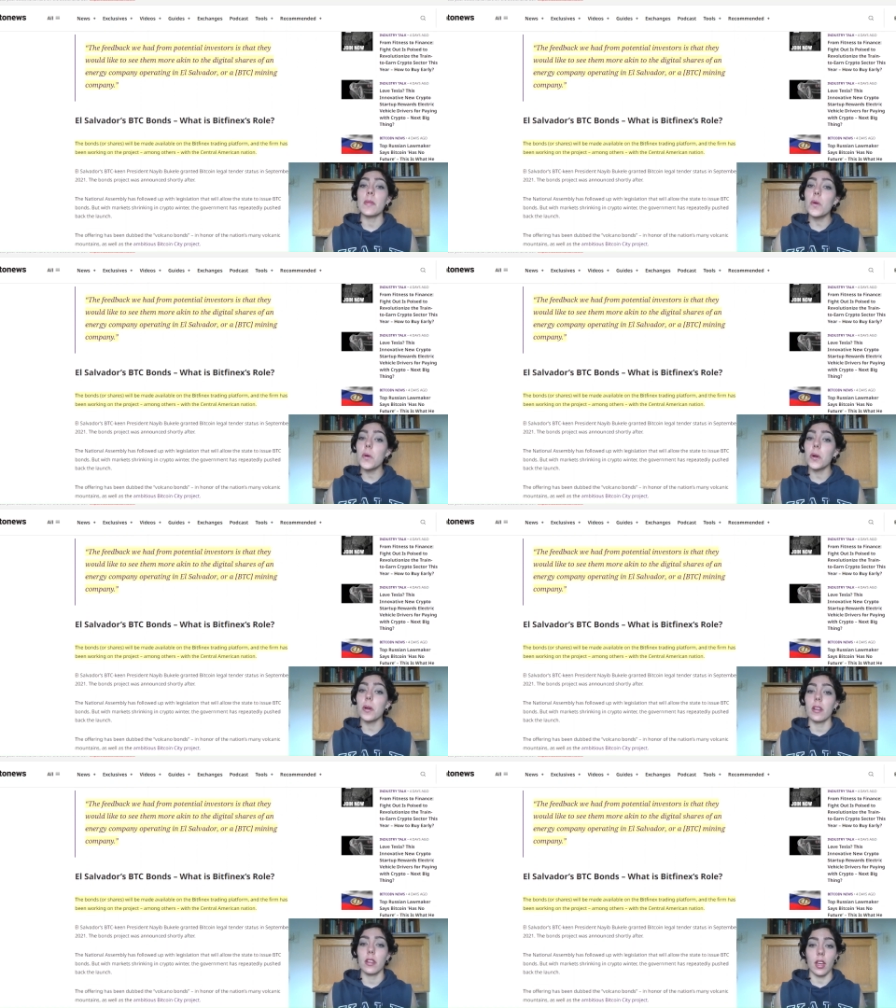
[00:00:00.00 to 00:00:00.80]

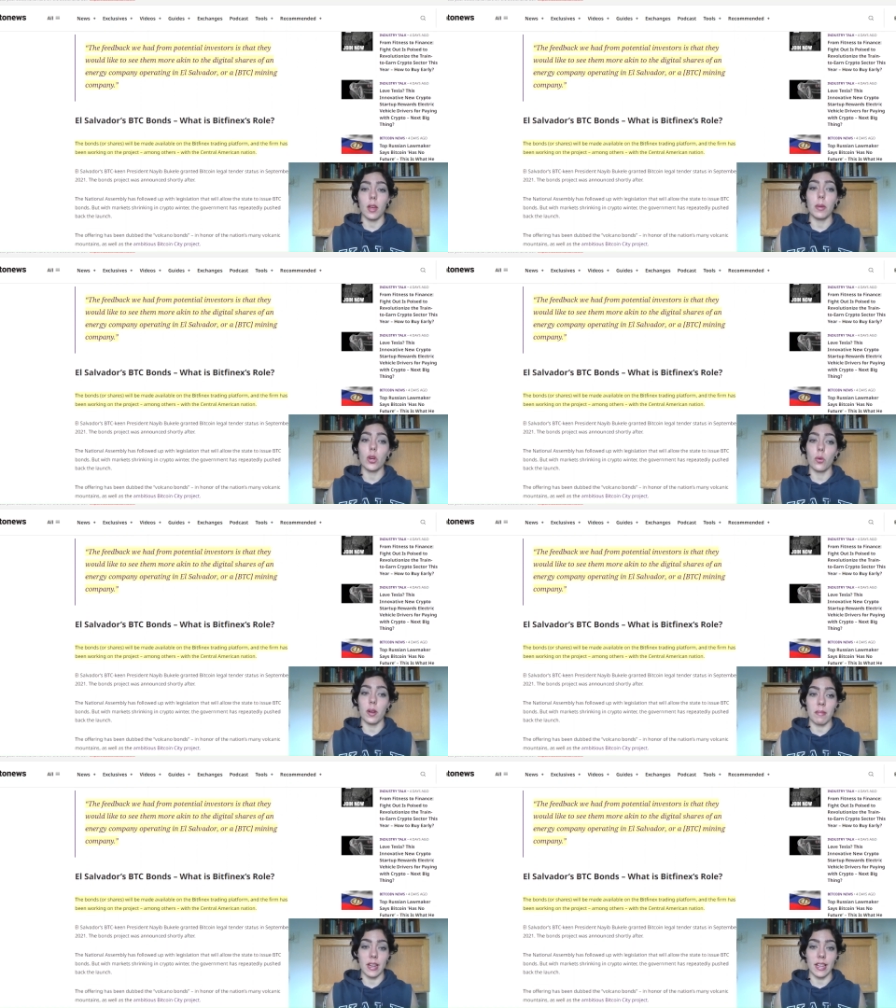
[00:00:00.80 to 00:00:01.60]
or a
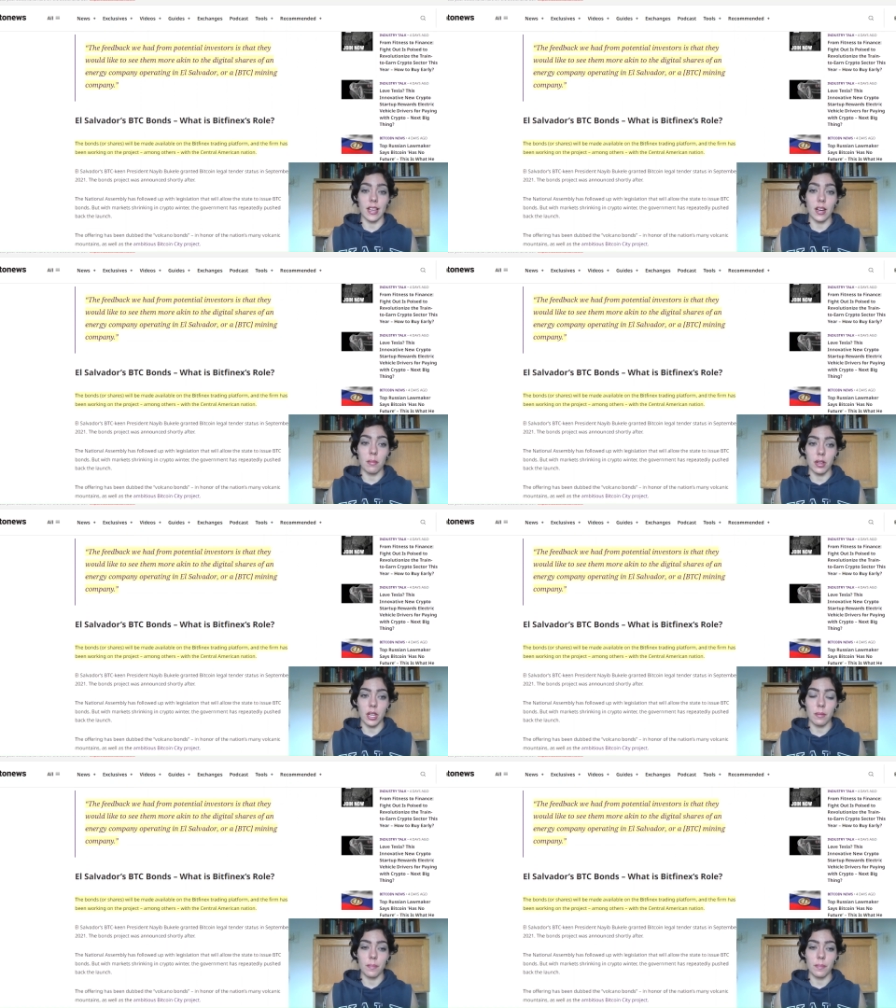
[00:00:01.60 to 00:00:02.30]
Bitcoin mining company.